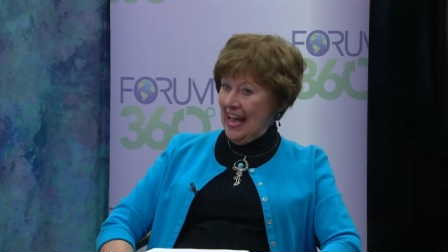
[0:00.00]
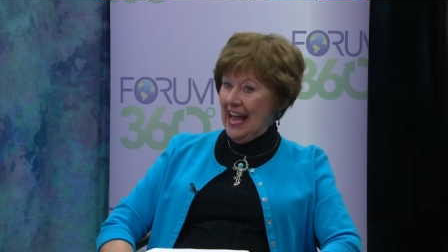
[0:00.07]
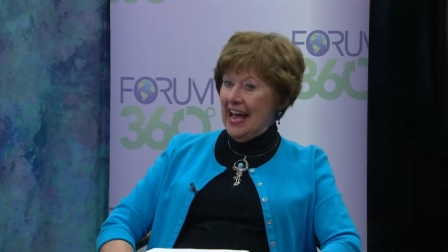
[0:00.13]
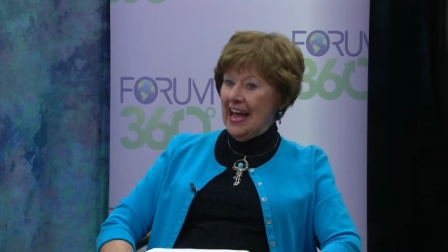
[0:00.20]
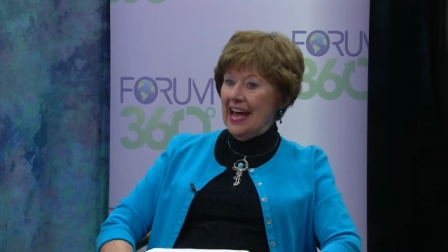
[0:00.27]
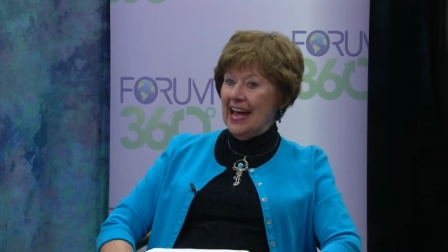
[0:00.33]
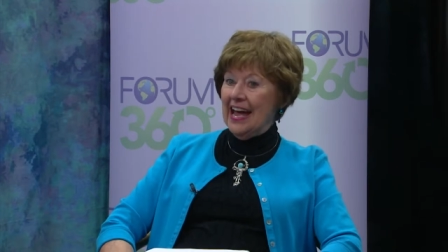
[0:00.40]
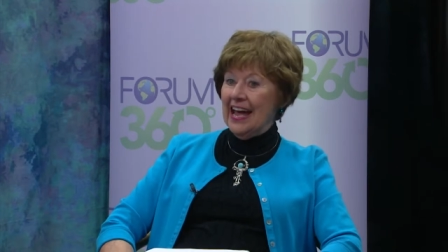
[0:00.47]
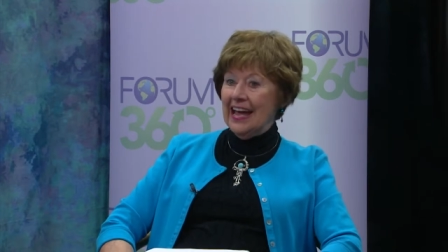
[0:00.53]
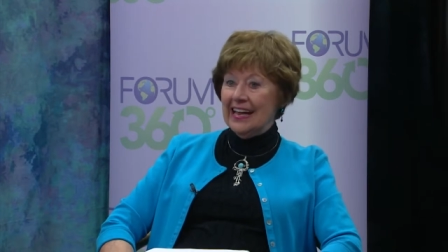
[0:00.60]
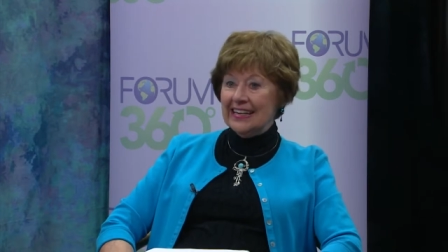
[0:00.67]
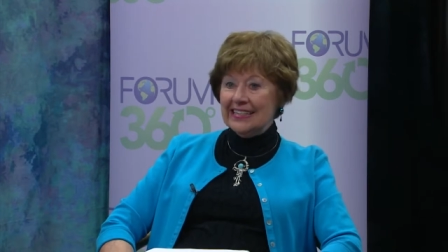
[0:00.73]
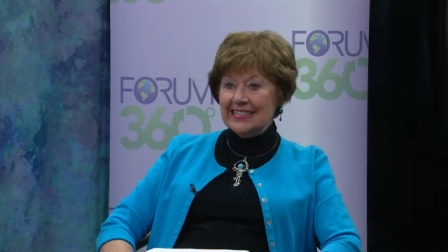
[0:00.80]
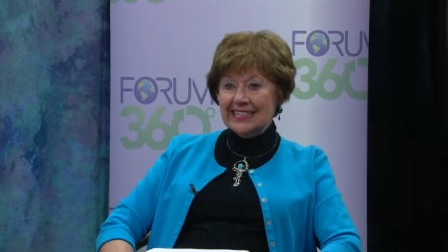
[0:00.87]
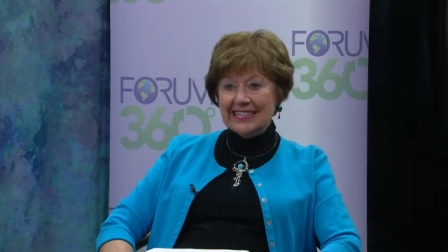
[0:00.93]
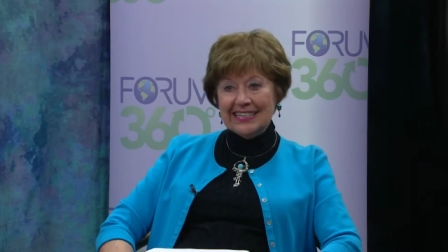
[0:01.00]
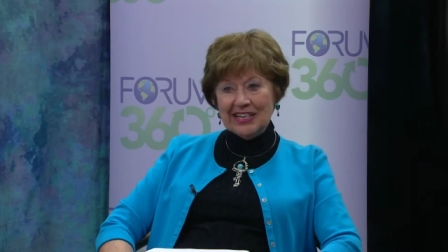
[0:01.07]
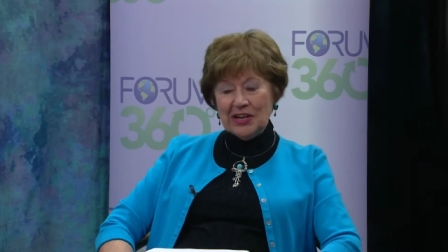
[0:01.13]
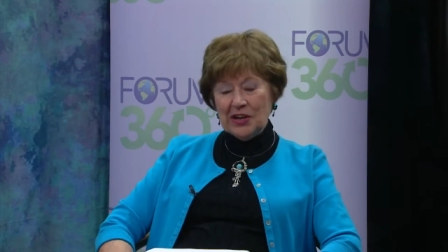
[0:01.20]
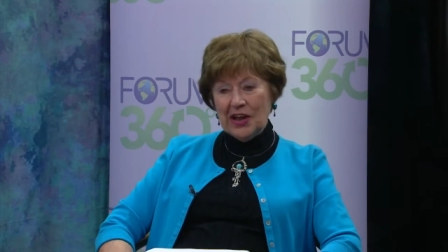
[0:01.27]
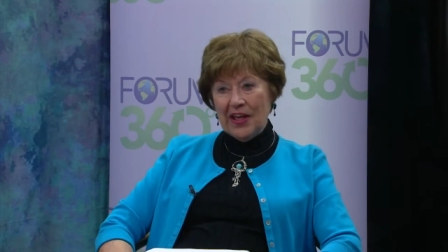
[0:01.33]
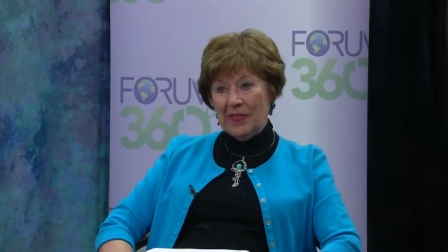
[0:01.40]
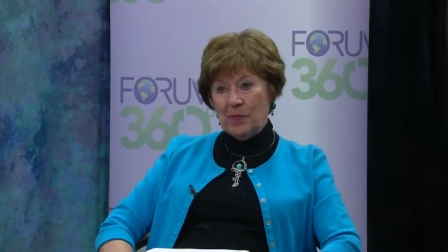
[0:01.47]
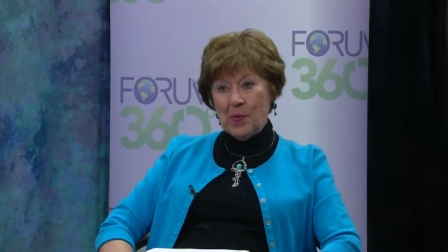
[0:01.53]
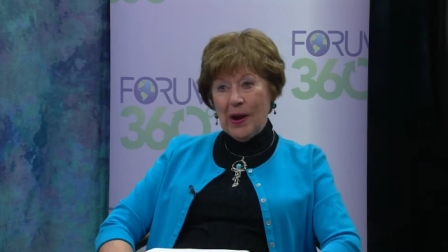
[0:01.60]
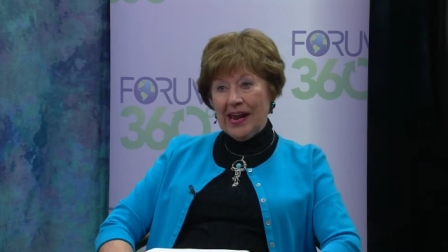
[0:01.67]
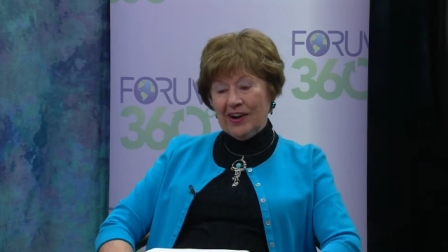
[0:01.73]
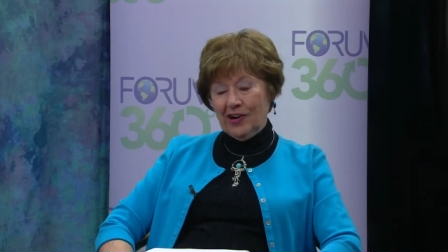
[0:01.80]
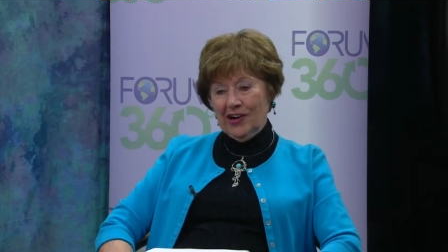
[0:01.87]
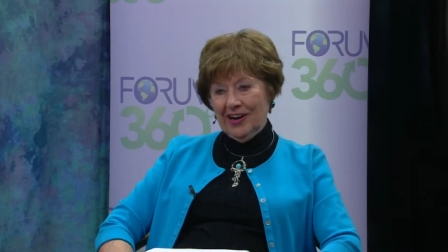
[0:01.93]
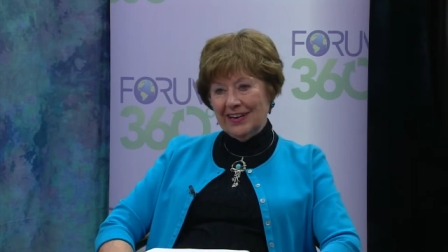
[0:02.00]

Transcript: That's right. And you, where?